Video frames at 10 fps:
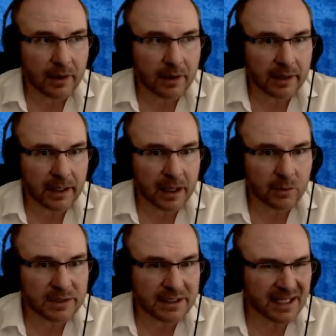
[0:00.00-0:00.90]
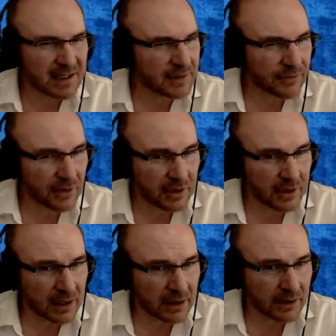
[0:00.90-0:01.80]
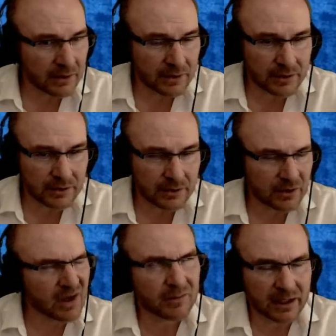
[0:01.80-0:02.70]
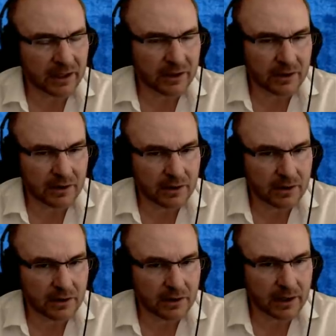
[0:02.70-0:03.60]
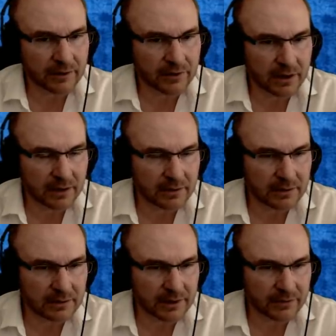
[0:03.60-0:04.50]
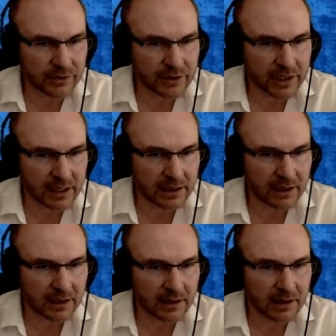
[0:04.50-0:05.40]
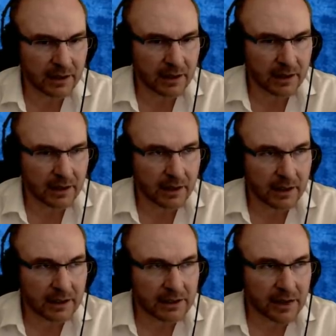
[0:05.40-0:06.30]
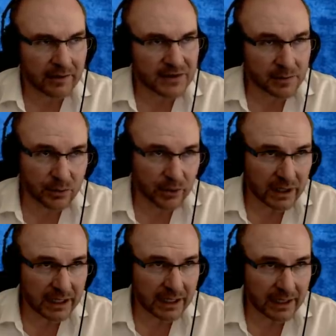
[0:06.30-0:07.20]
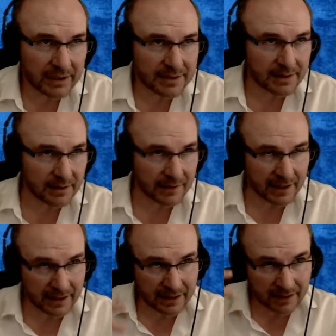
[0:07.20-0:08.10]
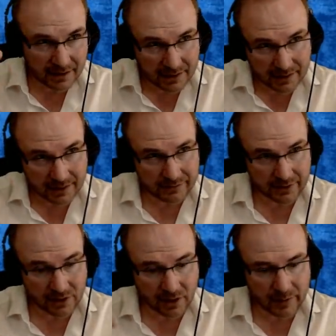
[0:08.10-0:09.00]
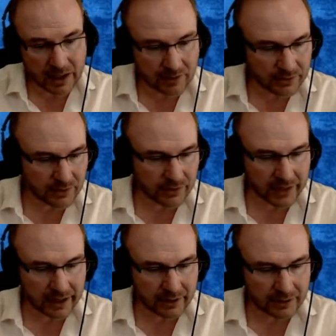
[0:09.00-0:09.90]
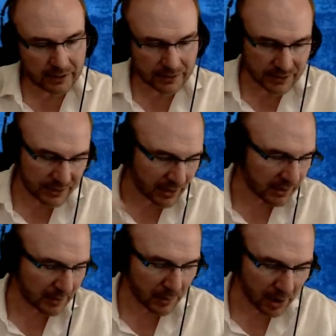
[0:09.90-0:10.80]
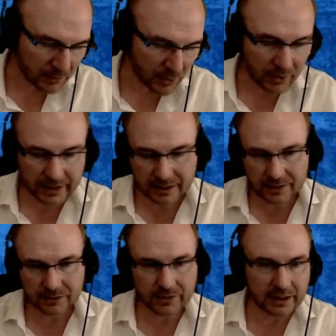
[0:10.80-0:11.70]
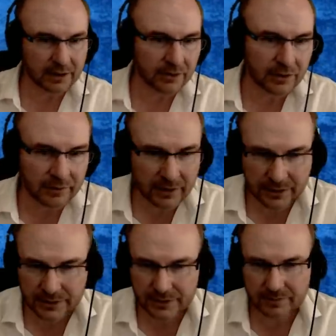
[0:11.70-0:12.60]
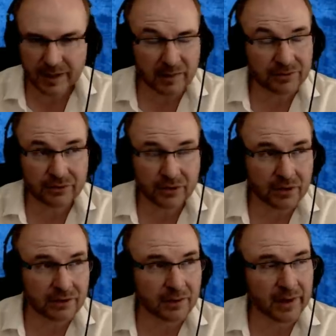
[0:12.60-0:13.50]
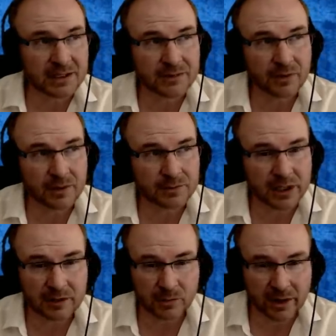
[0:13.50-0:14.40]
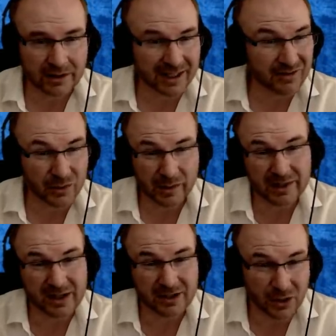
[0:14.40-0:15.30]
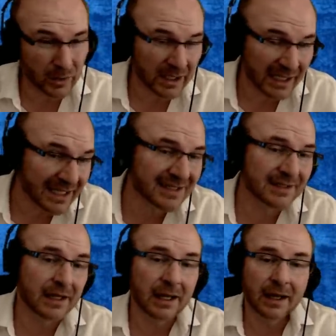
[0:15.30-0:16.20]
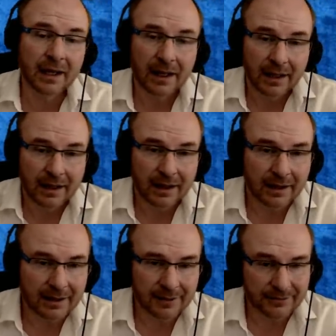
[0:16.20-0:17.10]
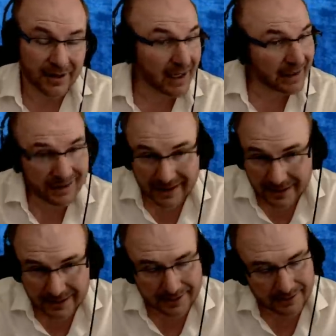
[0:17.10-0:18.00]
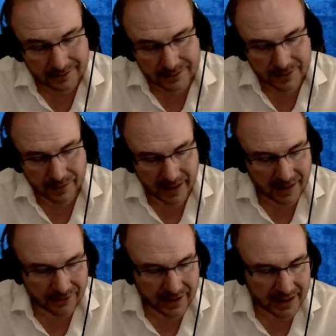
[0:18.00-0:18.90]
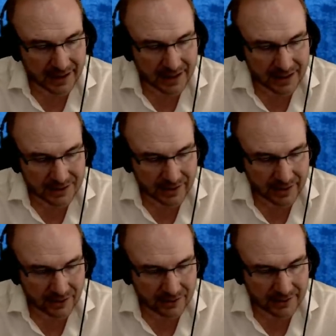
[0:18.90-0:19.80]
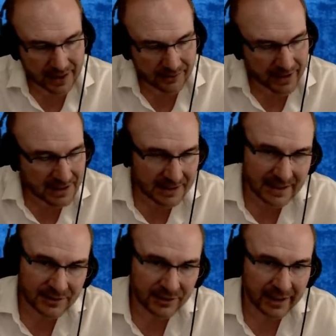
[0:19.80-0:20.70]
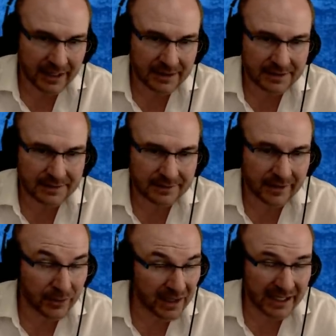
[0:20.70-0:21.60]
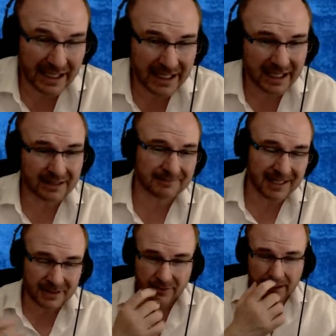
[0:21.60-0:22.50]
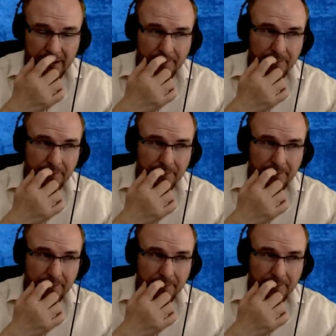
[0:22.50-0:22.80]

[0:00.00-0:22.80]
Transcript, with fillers: like I was a deist for a year or two, no, about a year after I left Christianity. Now, if someone really needs the idea of an all-powerful creator to start the ball rolling, to create the universe, maybe for the basis for objective morality, even though we might not know what it is, uh, fine, like, to me, if they need that so they don't have existential angst, if they really need that, that's fine.